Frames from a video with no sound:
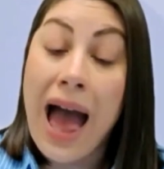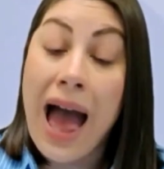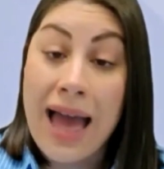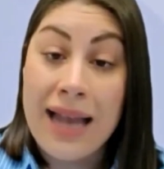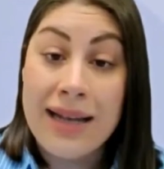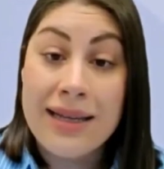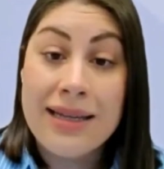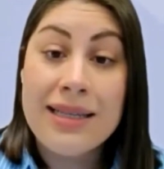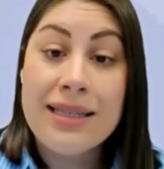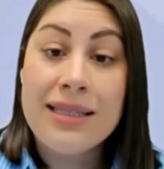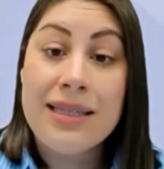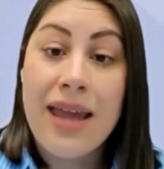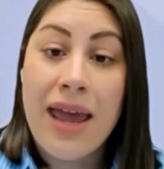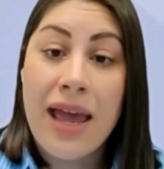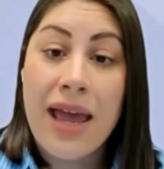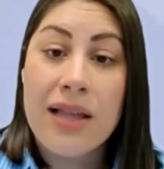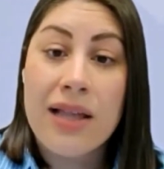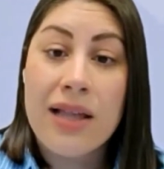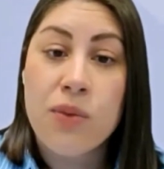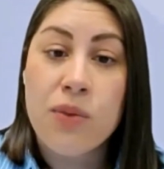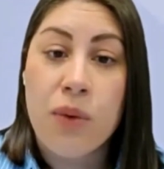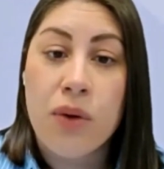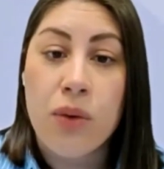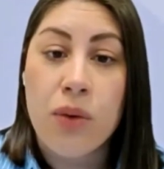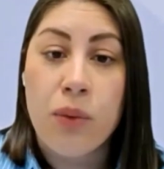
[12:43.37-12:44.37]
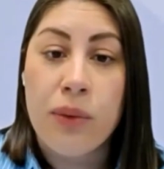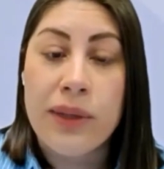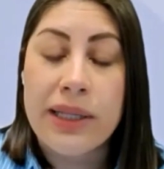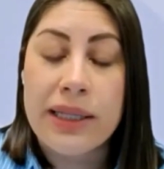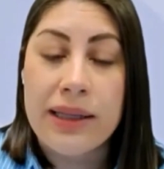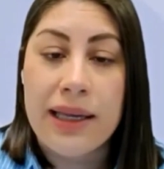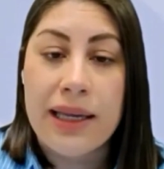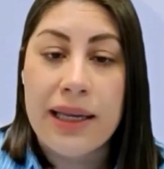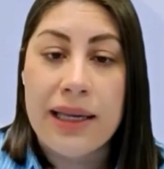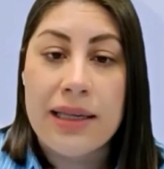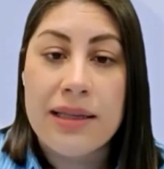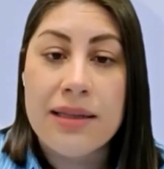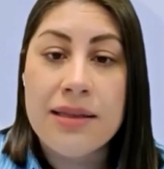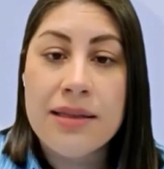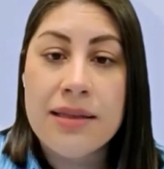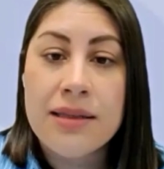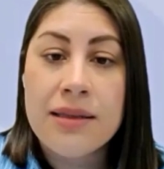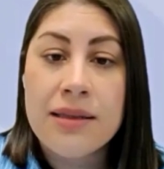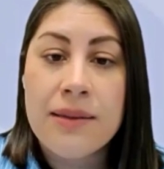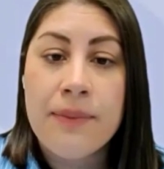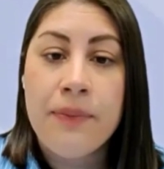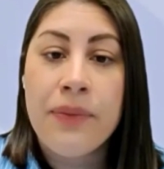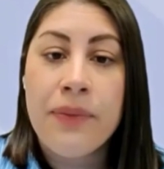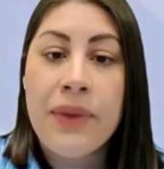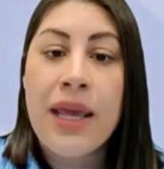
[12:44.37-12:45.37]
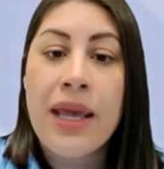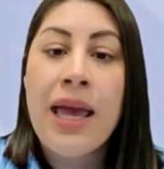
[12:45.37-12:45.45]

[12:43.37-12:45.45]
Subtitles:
understands what a will is,